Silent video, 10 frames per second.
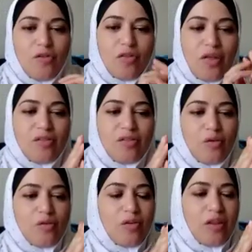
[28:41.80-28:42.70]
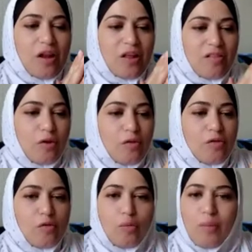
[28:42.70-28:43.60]
things also that i
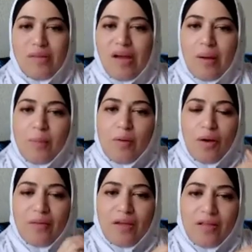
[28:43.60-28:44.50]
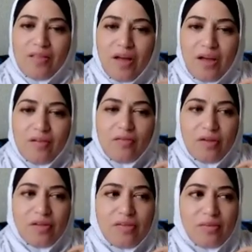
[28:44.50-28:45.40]
learned through my time in wildly alive
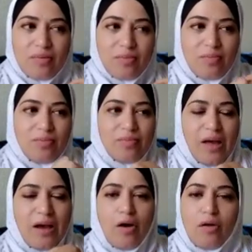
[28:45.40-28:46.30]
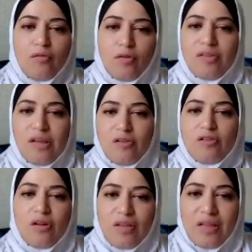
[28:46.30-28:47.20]
is that
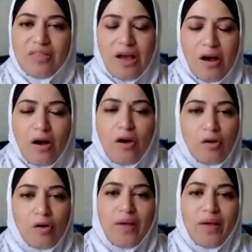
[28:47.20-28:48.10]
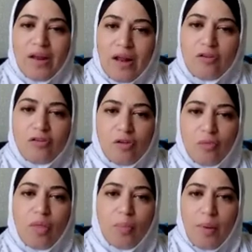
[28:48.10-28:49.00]
conversation that that ongoing connection
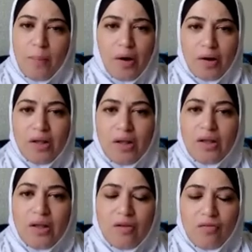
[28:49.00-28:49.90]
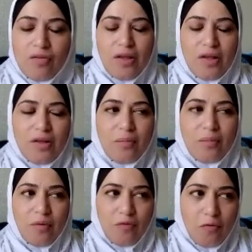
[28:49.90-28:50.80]
with my body I feel like
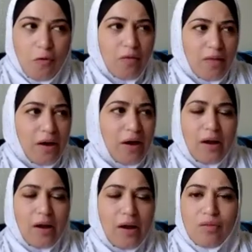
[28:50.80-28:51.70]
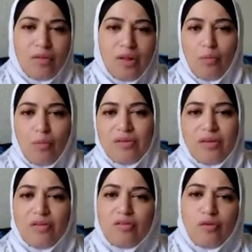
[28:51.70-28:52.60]
before that i really
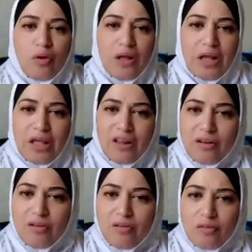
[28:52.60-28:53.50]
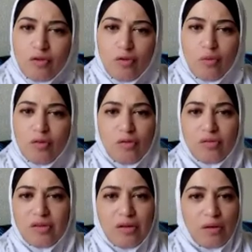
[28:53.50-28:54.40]
wasn't tuning in to what she
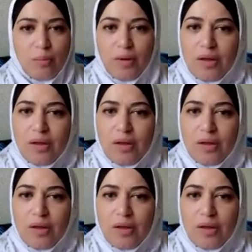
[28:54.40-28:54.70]
was telling me mm